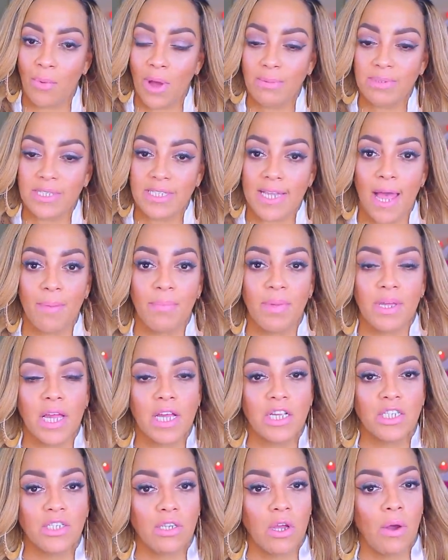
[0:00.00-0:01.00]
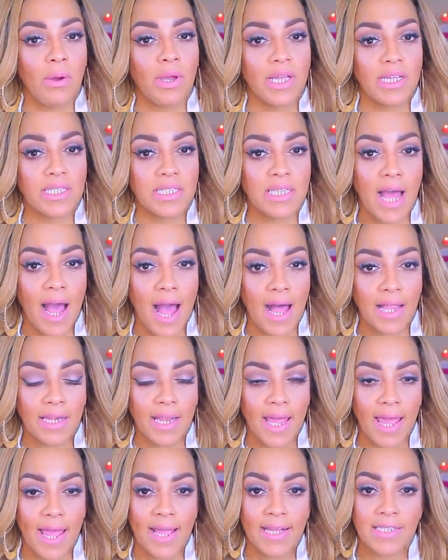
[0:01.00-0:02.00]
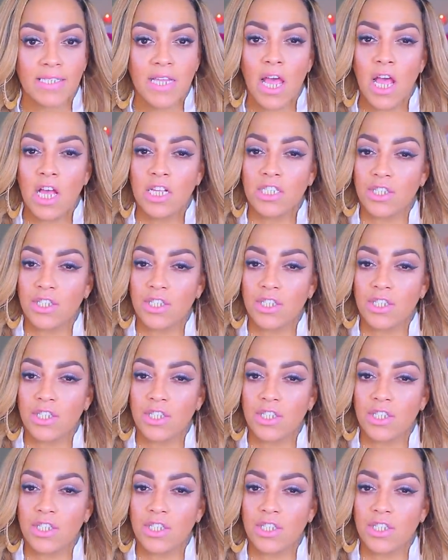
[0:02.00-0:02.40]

website because you know it's the holidays